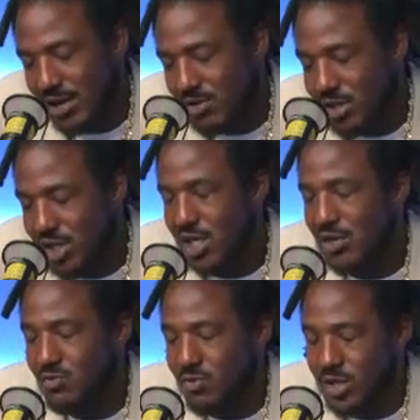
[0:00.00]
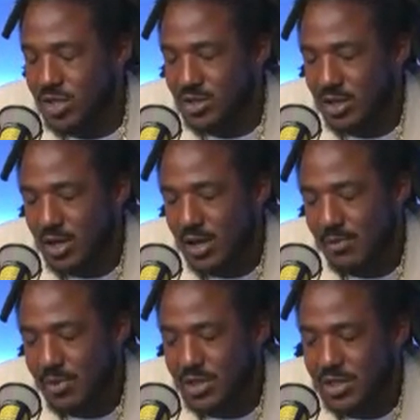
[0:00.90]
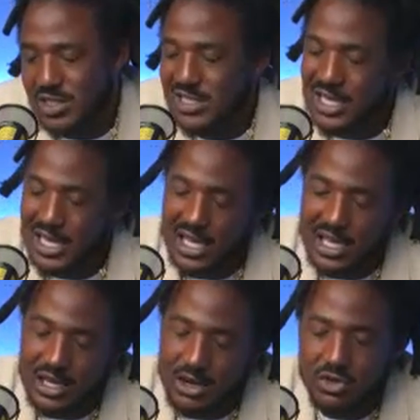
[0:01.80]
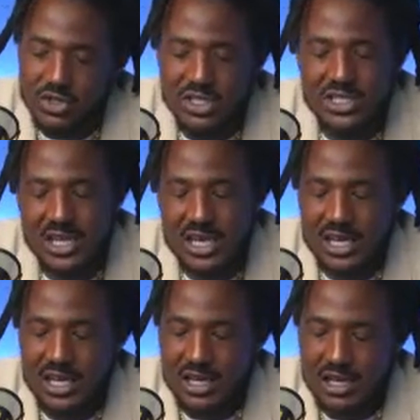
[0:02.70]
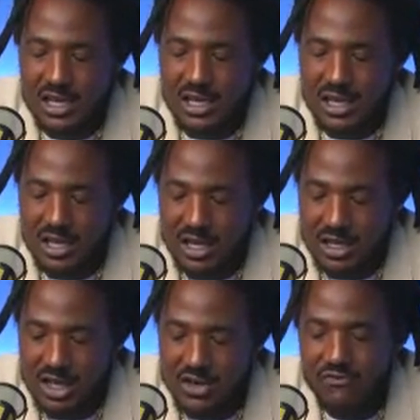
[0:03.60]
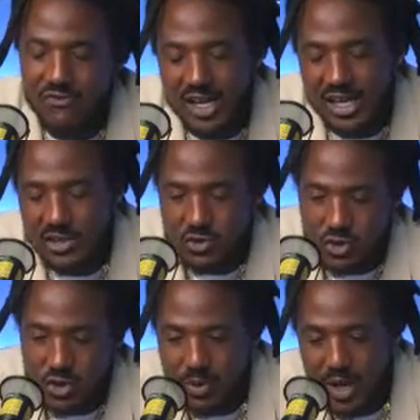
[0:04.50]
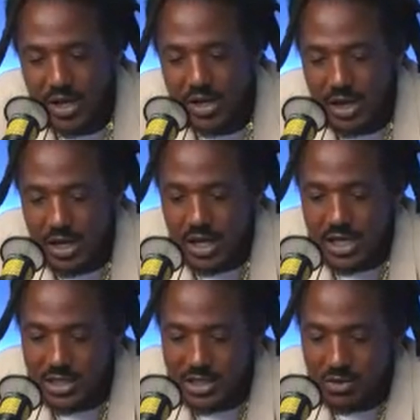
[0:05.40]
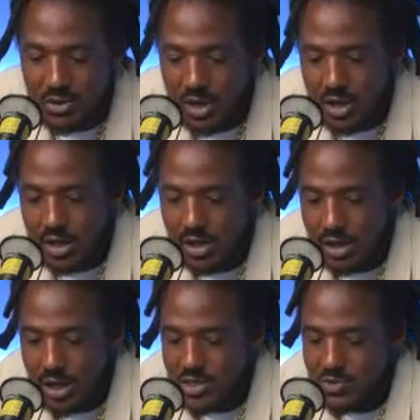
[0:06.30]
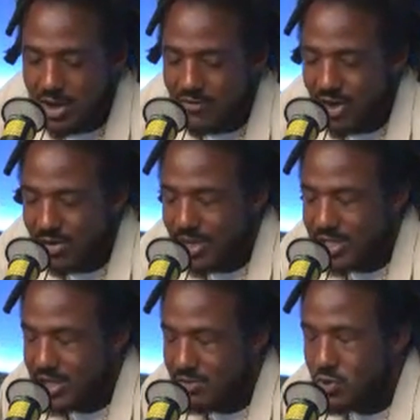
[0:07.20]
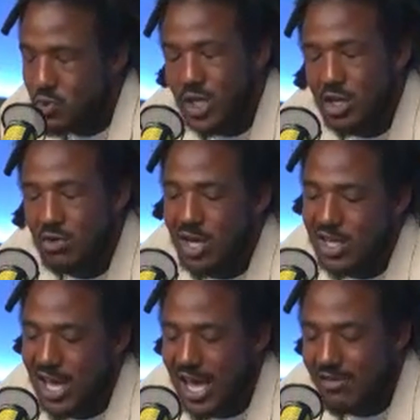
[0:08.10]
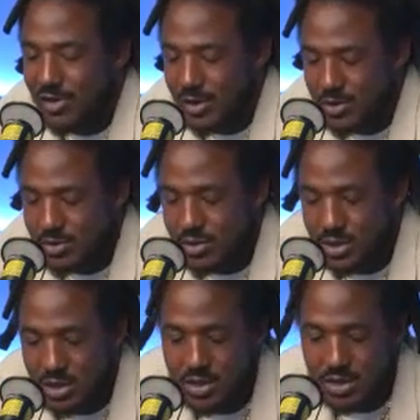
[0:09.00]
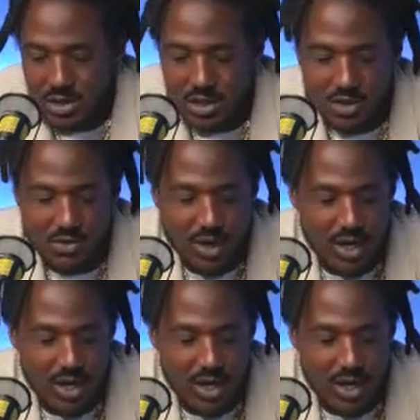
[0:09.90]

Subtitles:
only getting rich, but just staying there, or just staying in a good financial spot. And so that's why I find myself tweaking on other avenues to generate